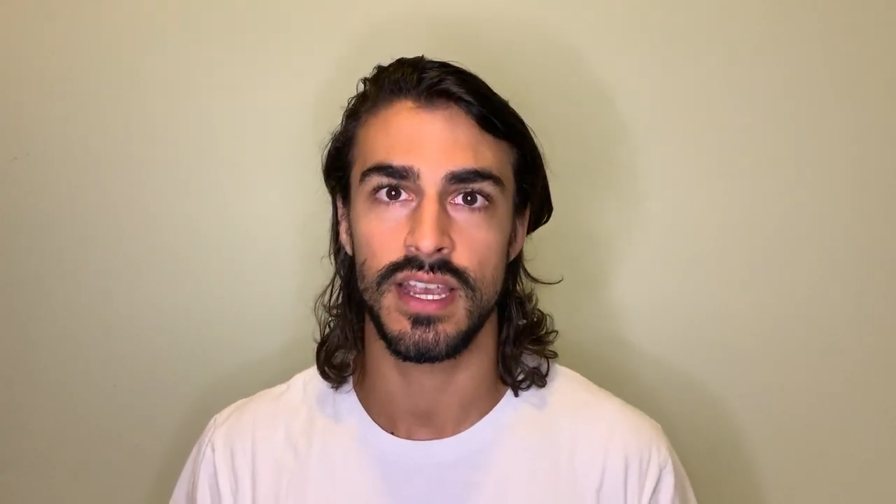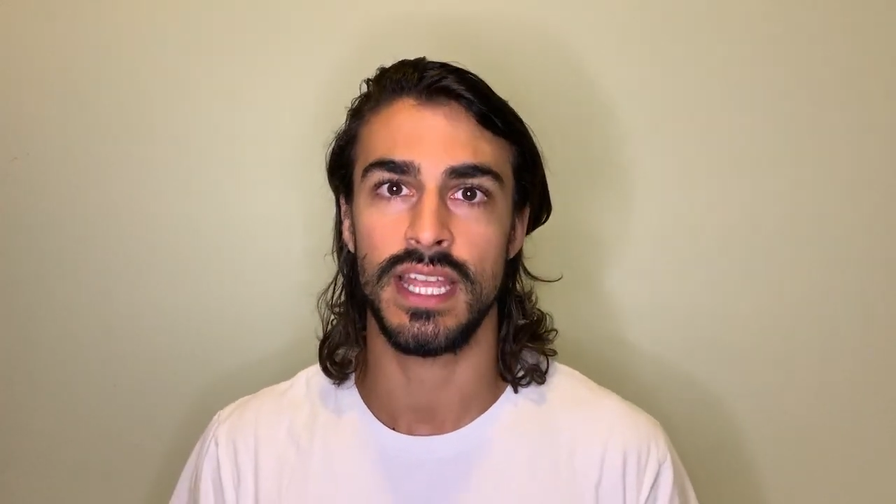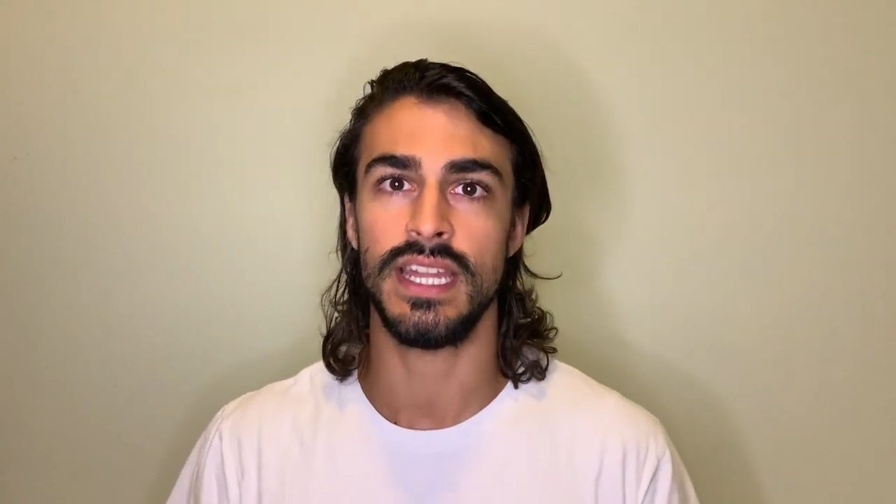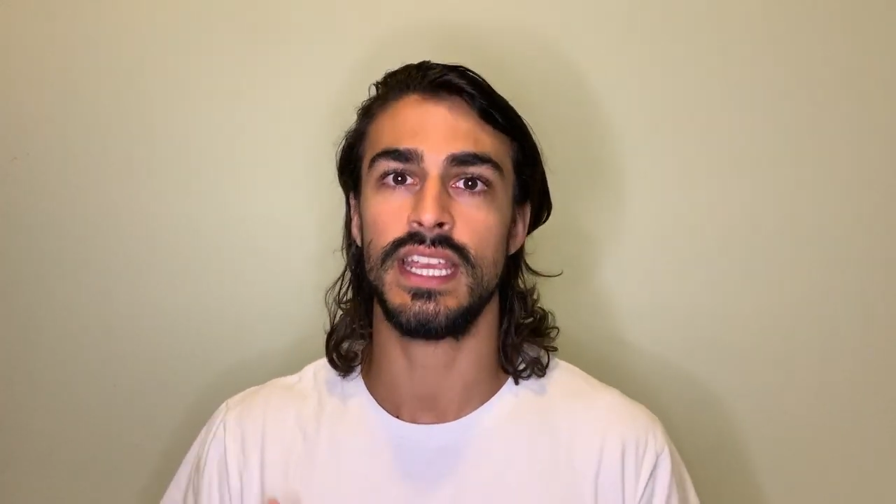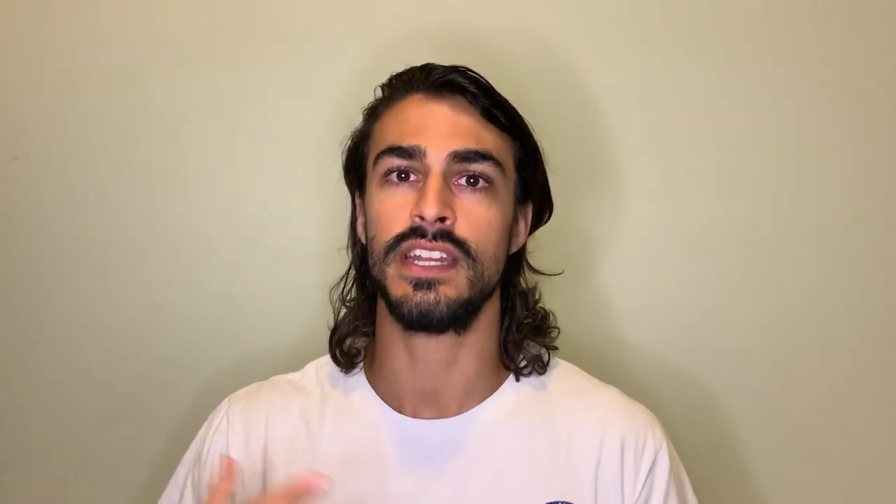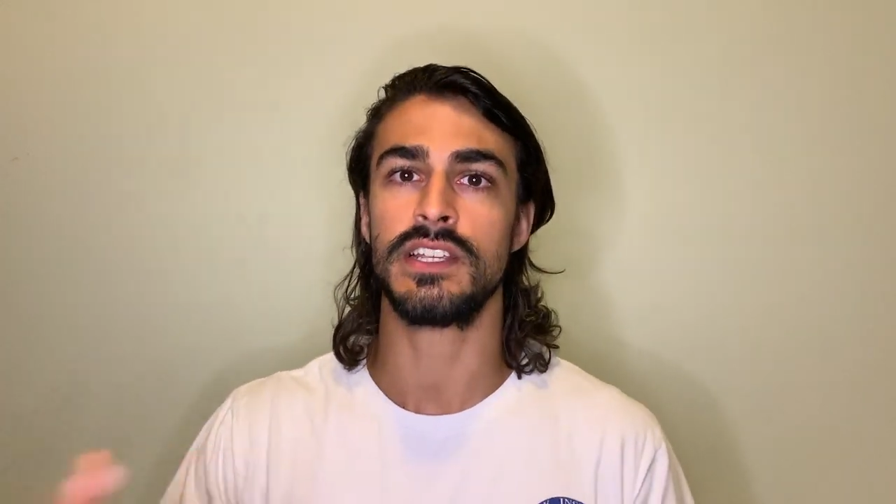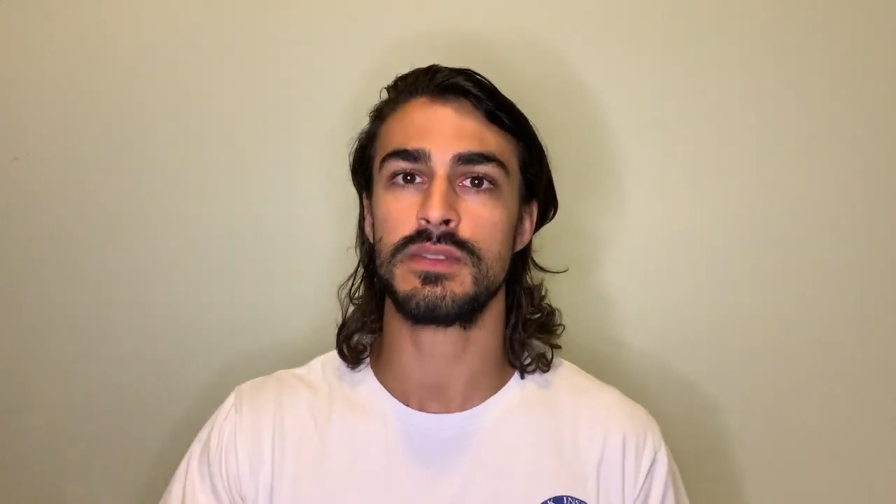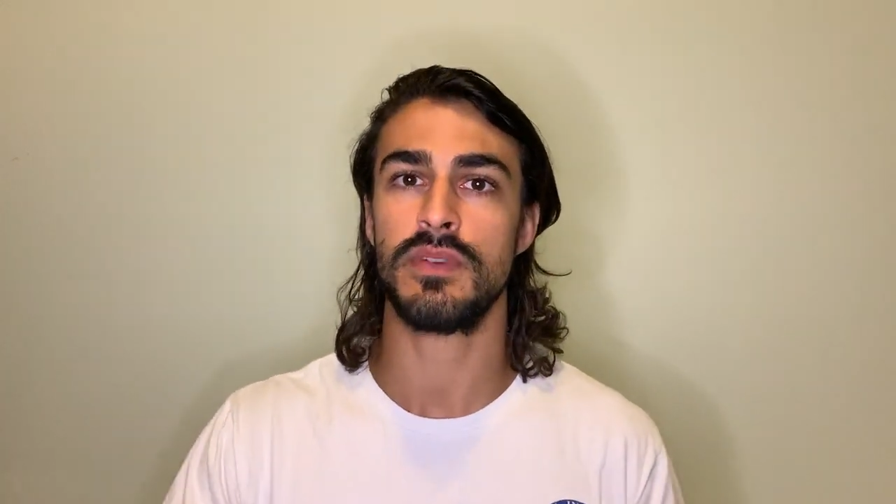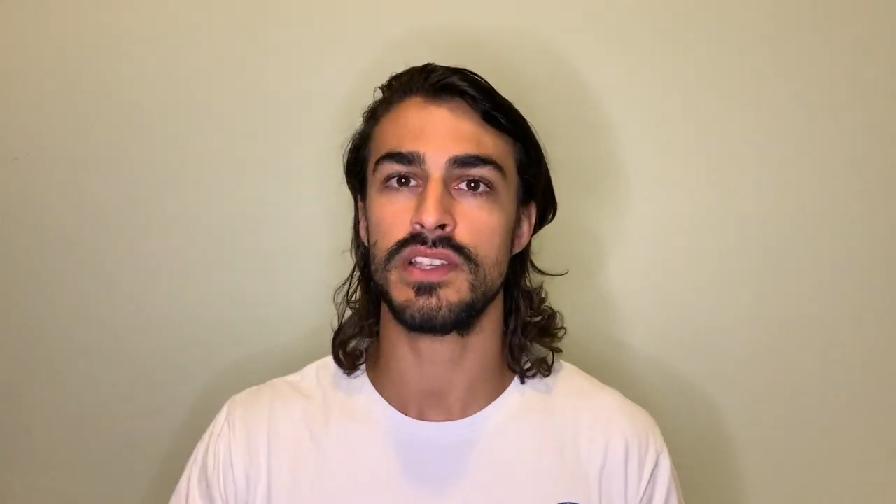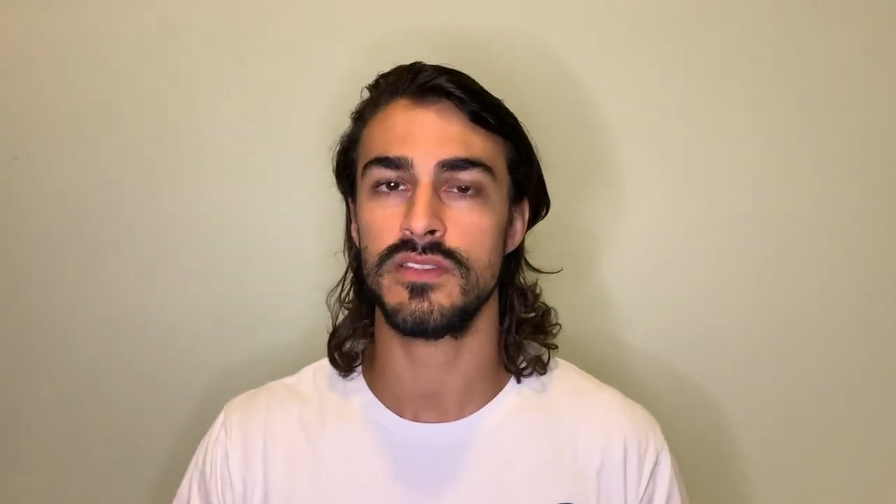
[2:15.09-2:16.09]
and they can
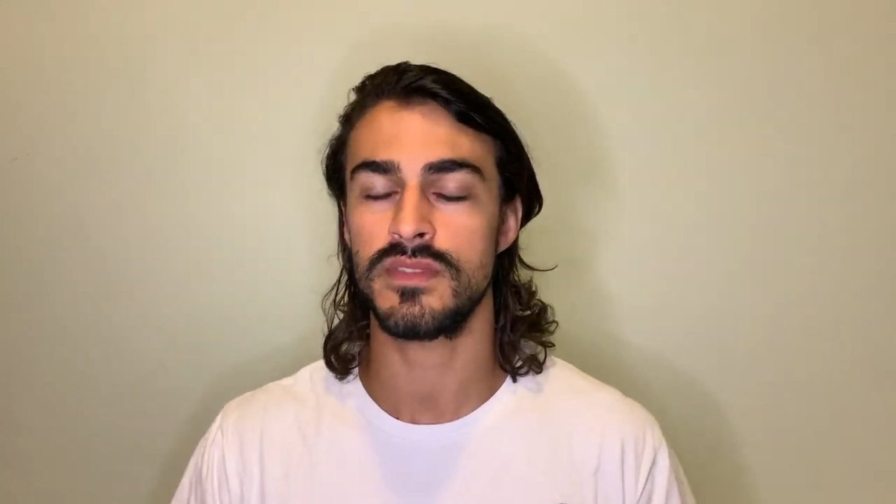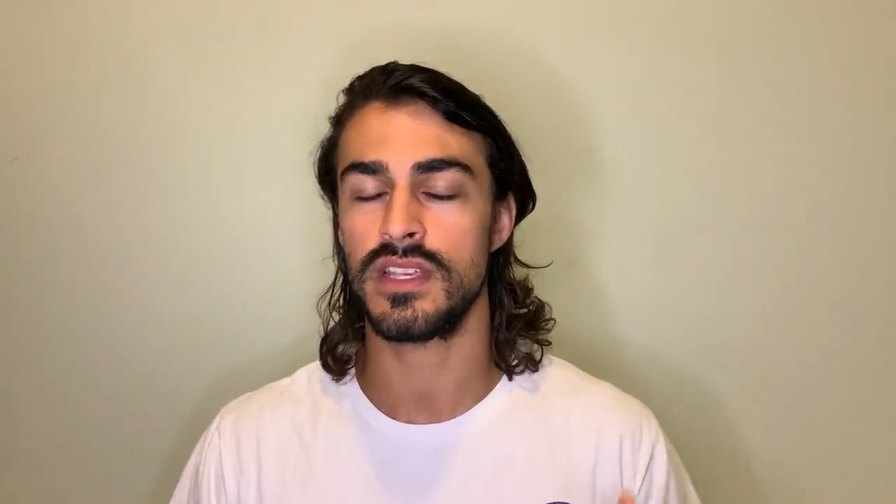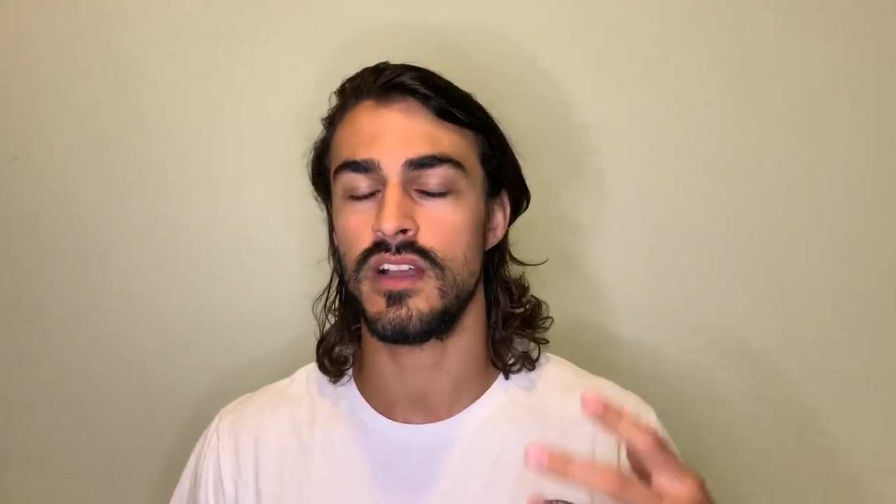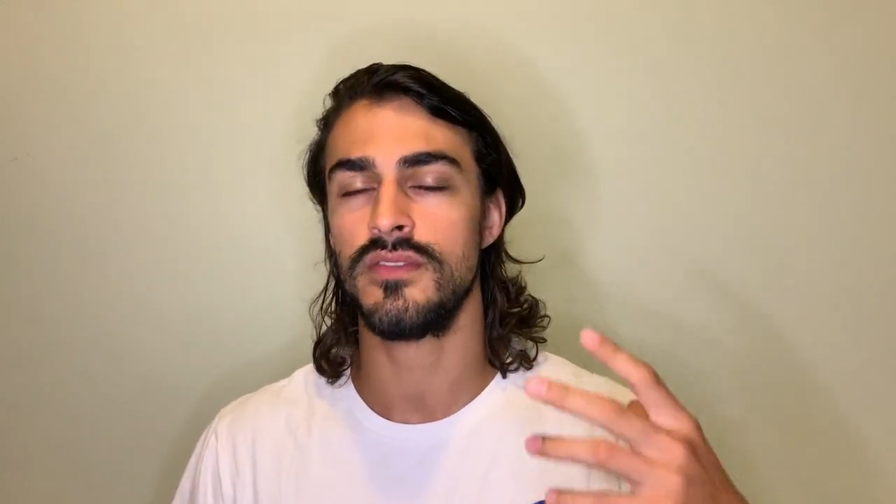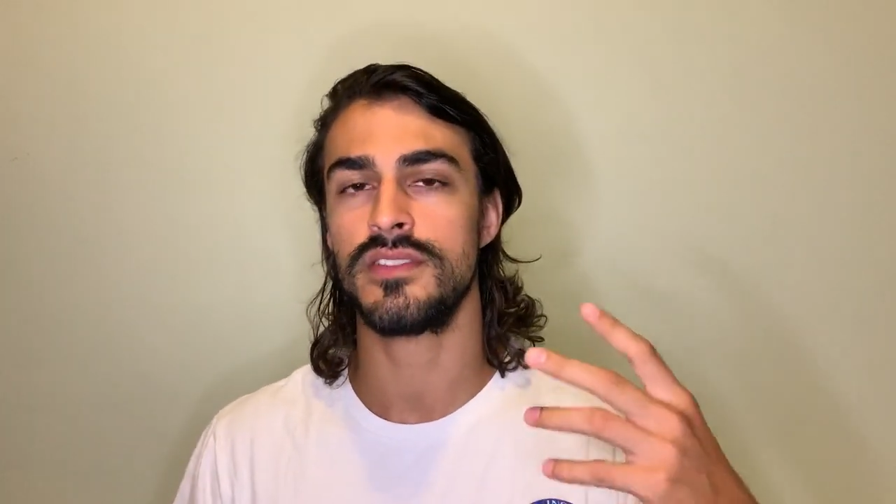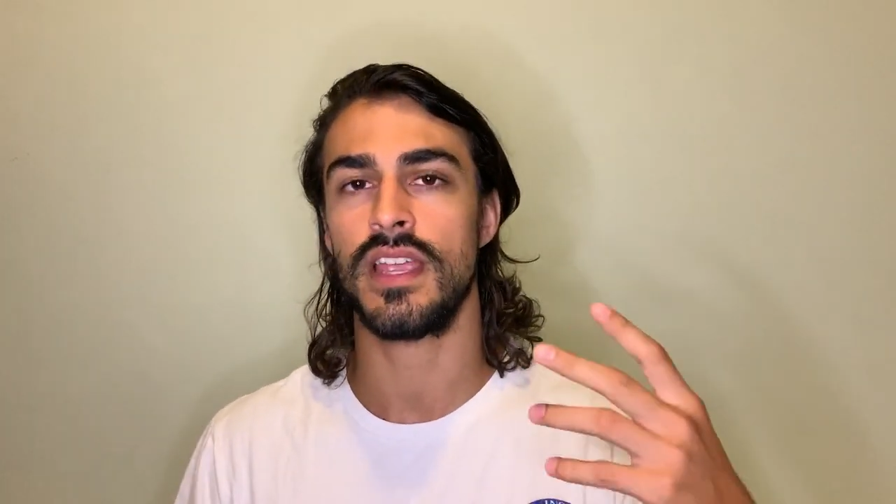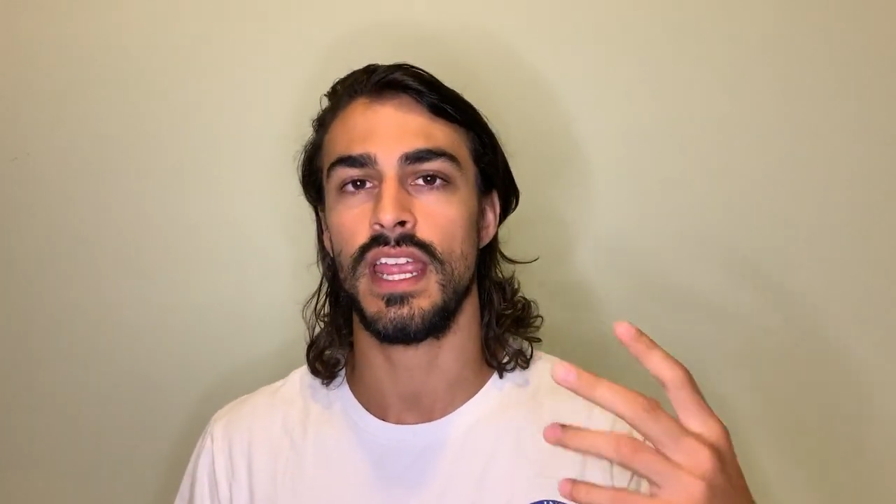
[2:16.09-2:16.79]
express themselves